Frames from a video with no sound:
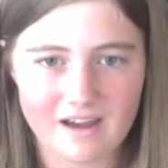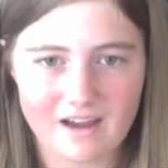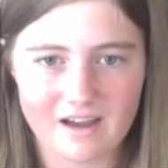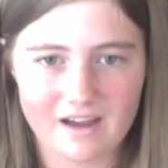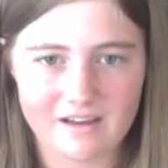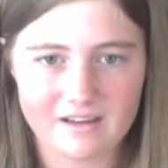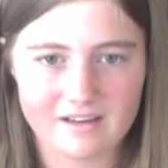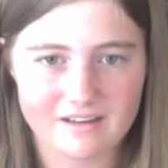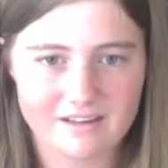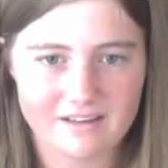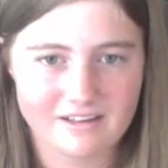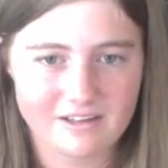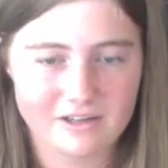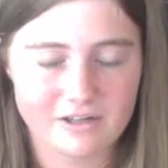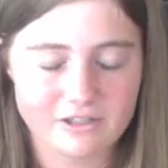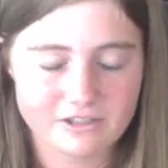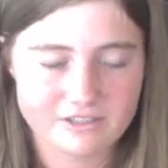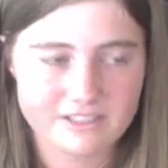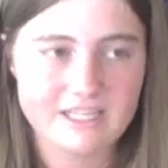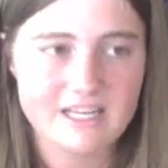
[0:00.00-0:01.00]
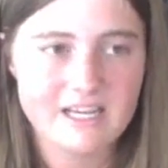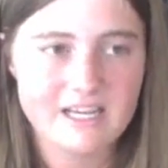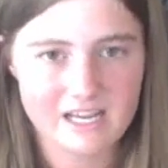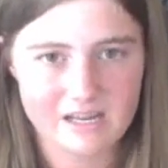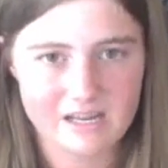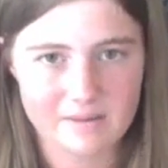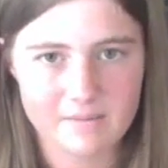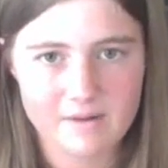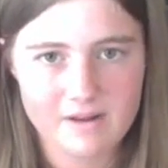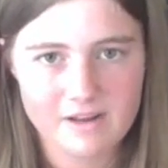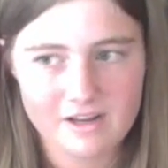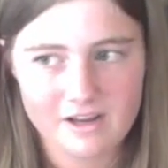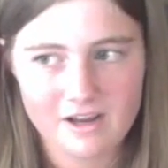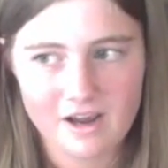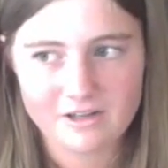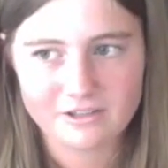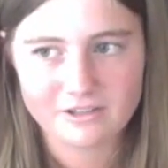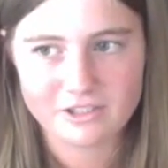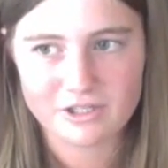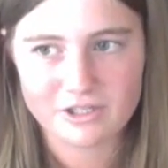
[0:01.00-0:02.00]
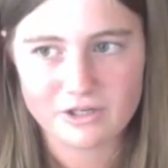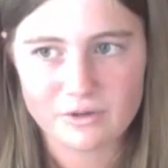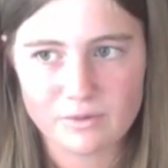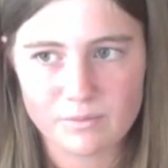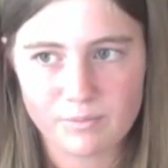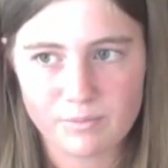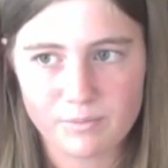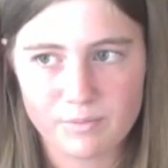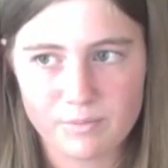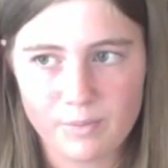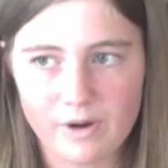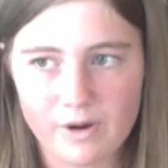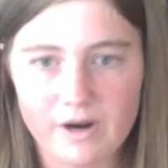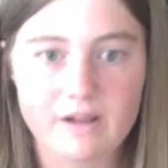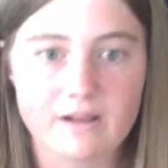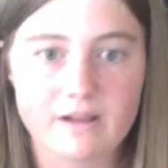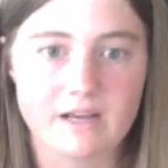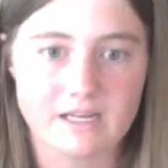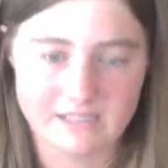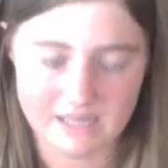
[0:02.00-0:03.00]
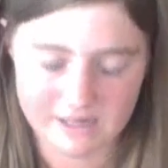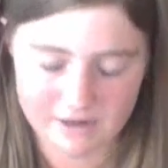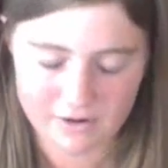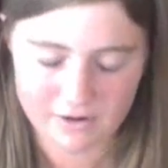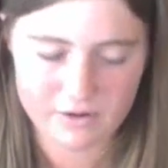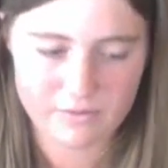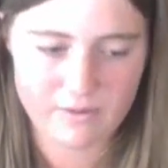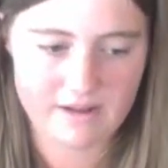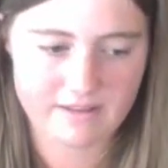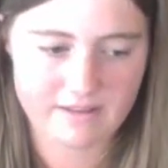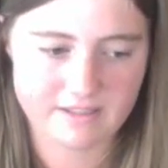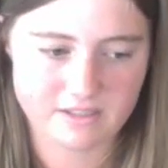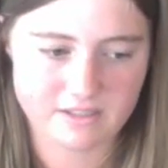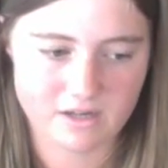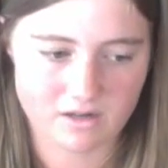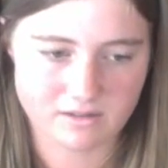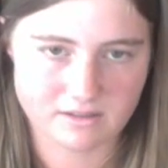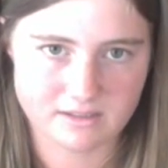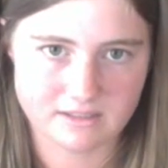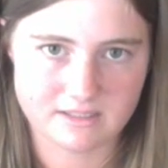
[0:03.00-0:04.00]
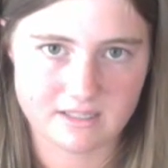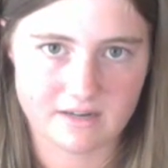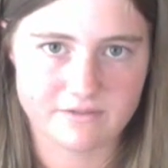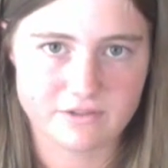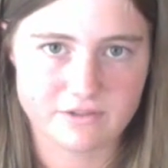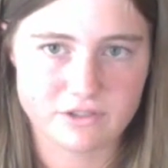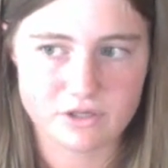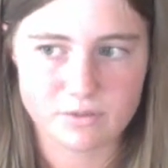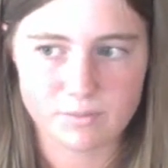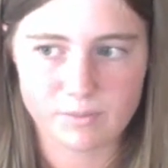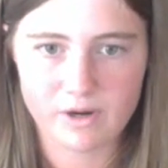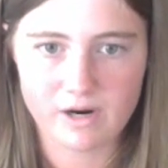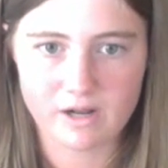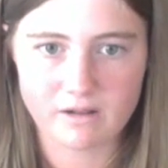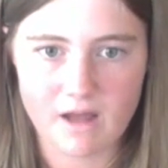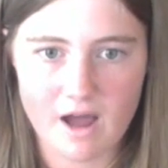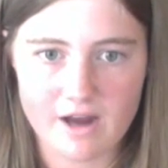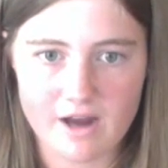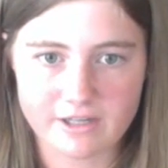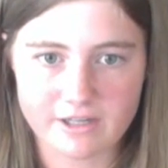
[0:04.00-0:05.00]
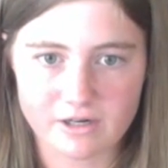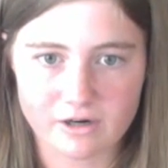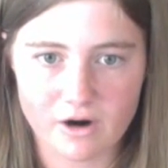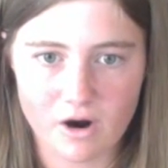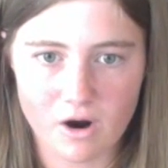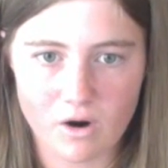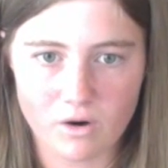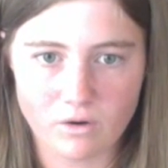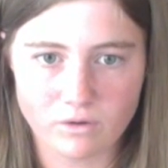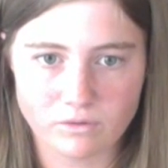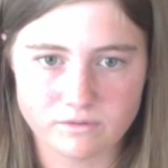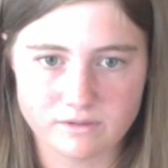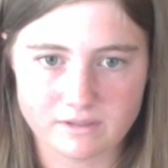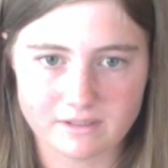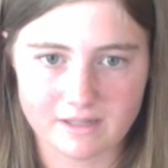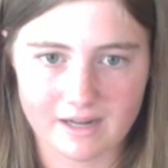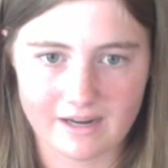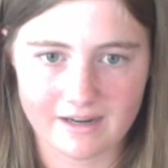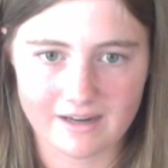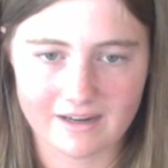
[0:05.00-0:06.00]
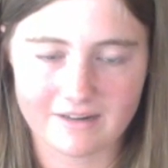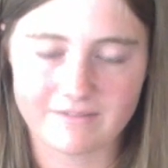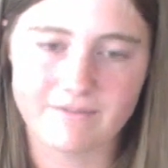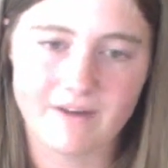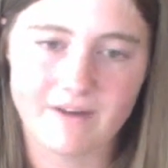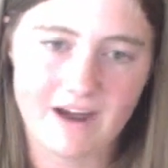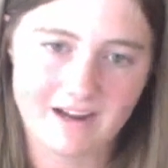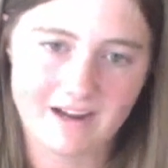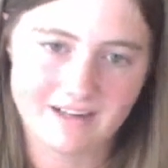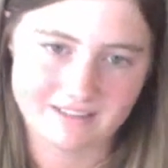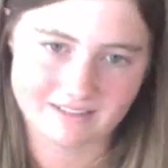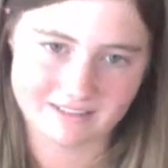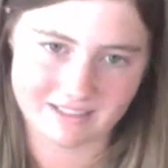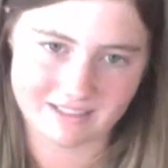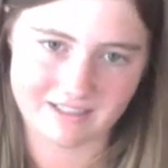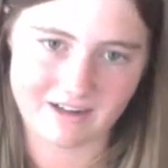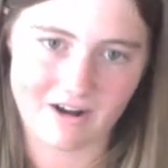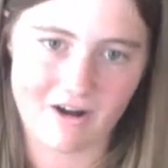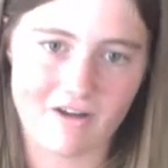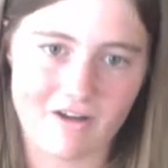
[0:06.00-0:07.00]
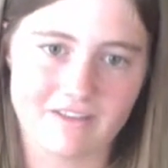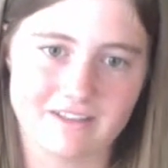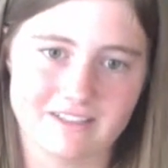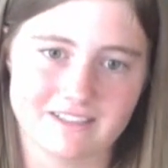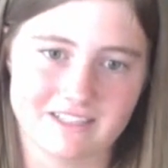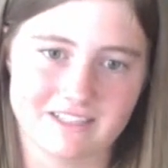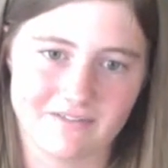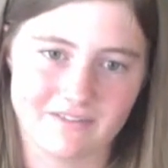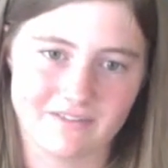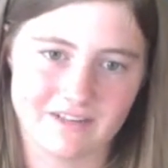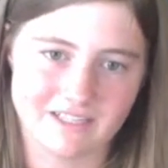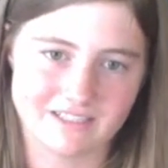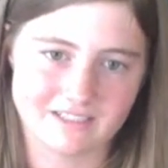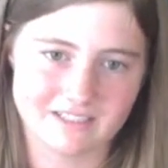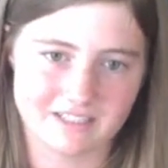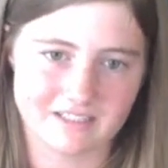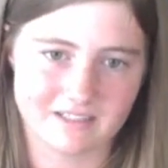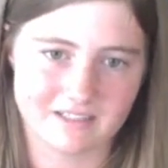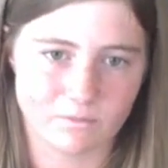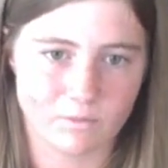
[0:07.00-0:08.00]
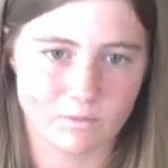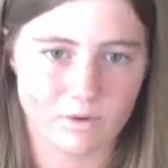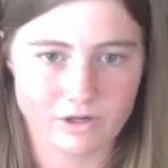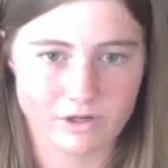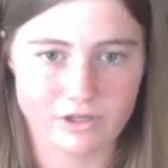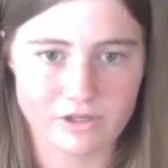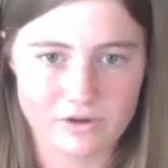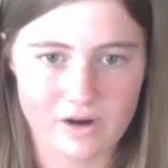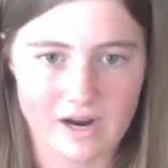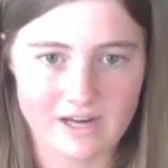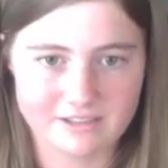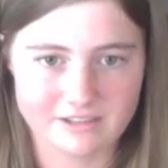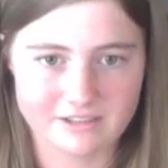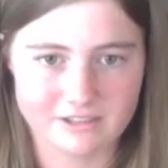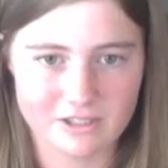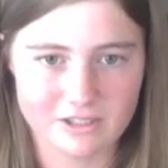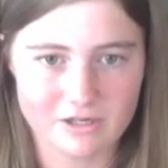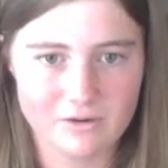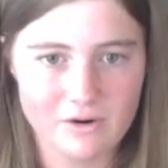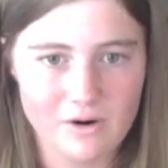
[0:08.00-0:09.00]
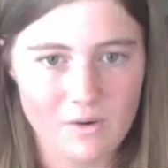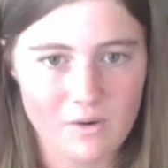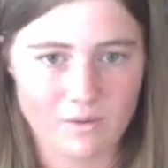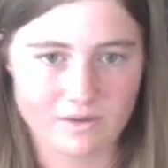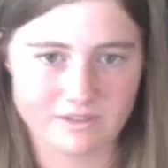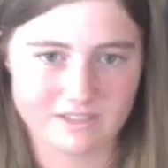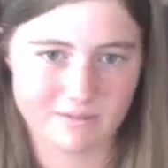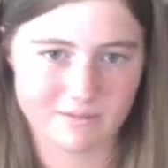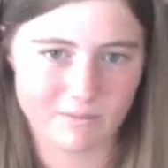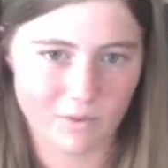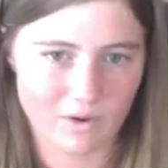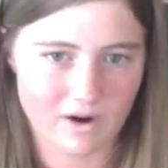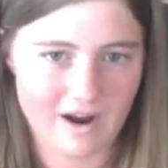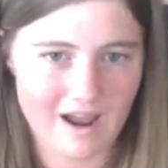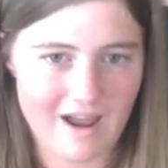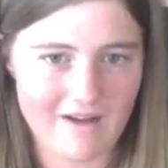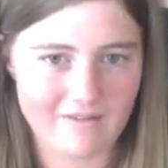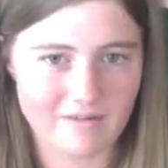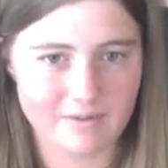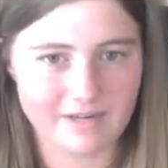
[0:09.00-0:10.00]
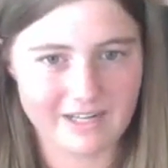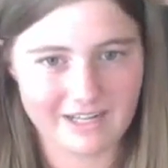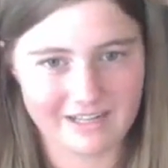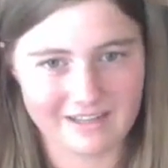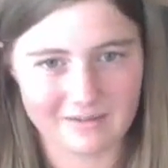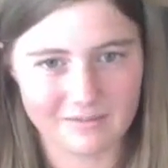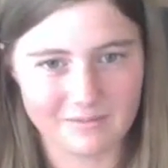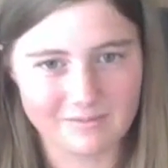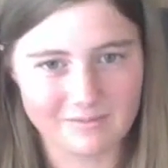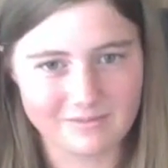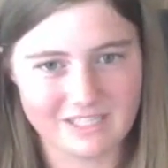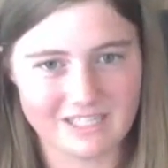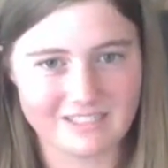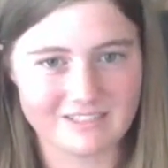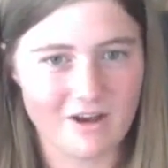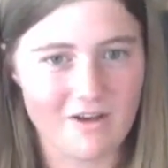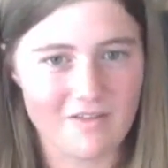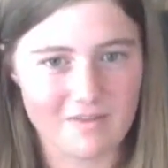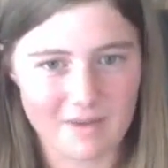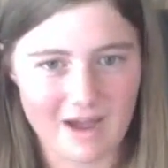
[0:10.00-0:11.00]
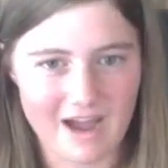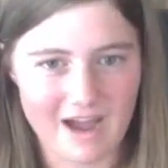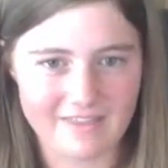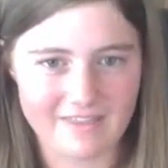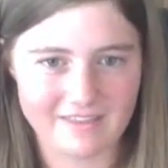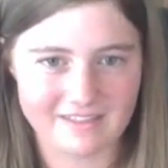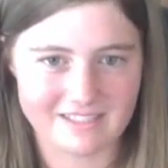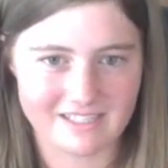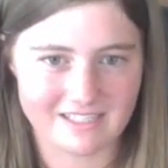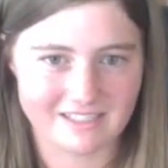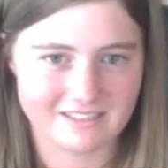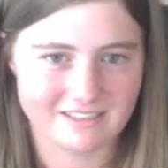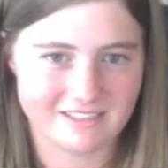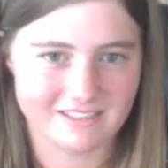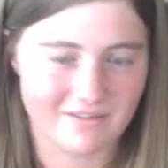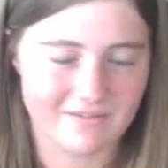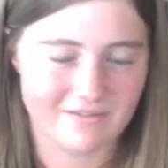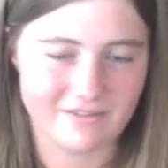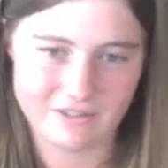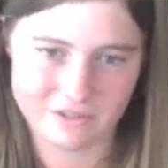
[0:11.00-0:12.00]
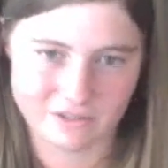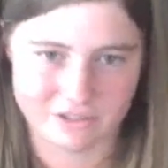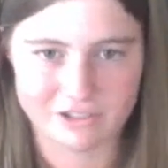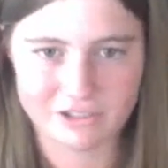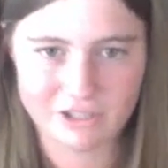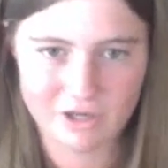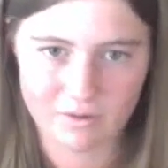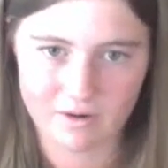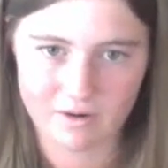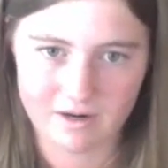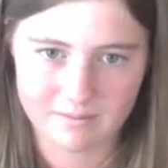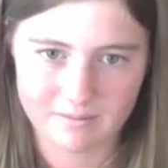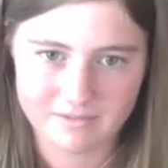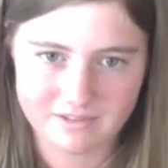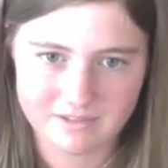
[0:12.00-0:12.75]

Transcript: with, uh, your team, do you put because I know you write the songs and stuff. Do you put a lot of your own like advice and all this stuff into the work you guys do, or is it more everybody in the does all the behind the scenes stuff and you just show up?